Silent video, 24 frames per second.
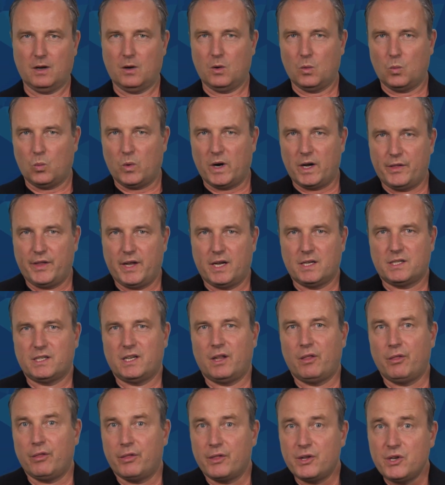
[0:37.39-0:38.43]
While there's
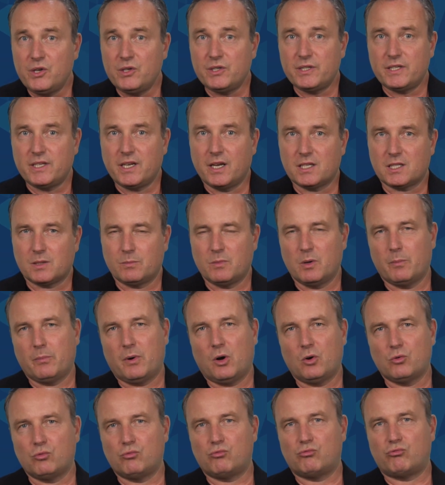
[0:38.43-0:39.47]
enthusiasm
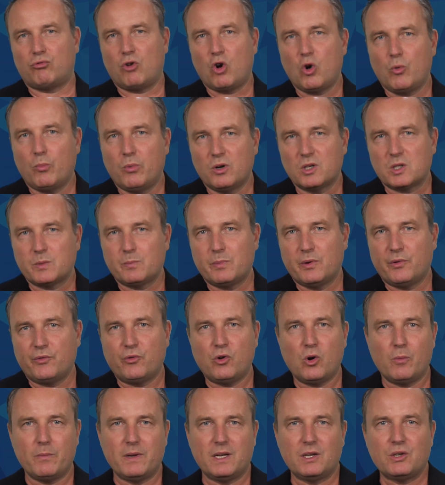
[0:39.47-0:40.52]
about robots
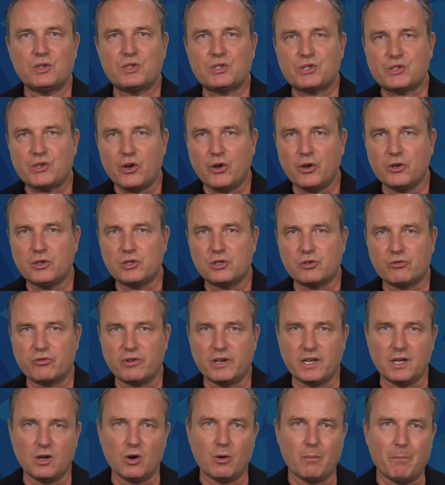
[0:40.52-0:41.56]
performing
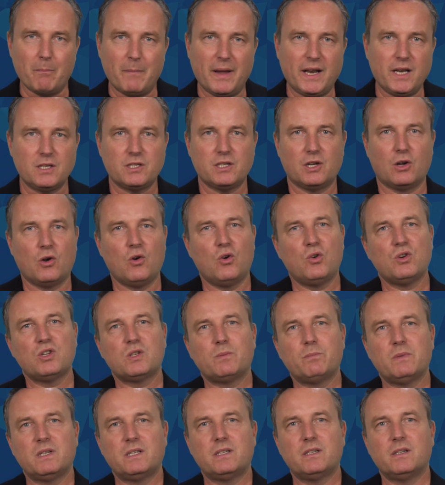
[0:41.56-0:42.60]
surgery or managing
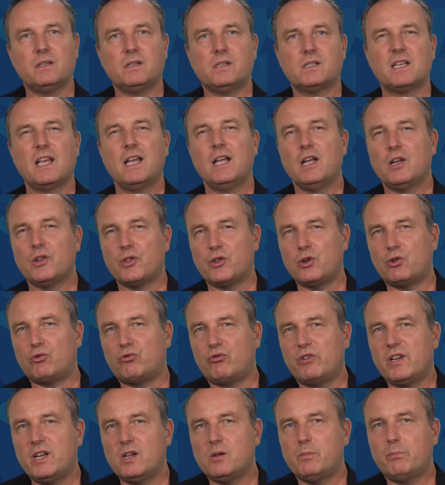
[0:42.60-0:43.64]
hospitals, the
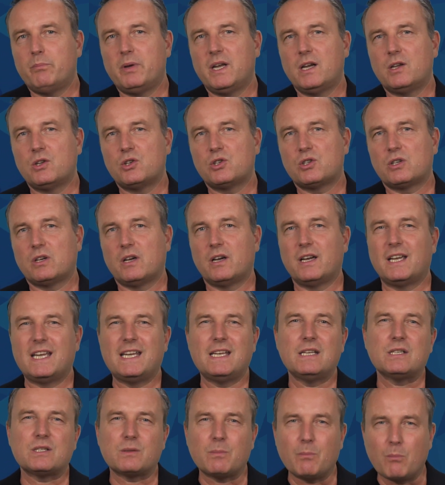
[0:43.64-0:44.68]
real picture
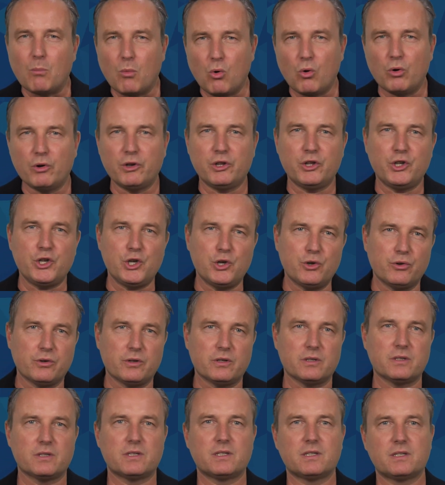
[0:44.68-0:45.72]
is more
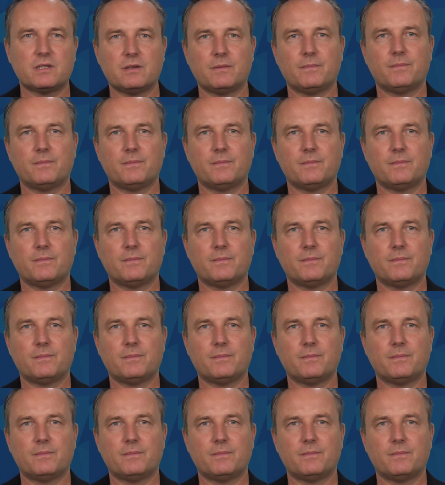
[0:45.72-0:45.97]
nuanced.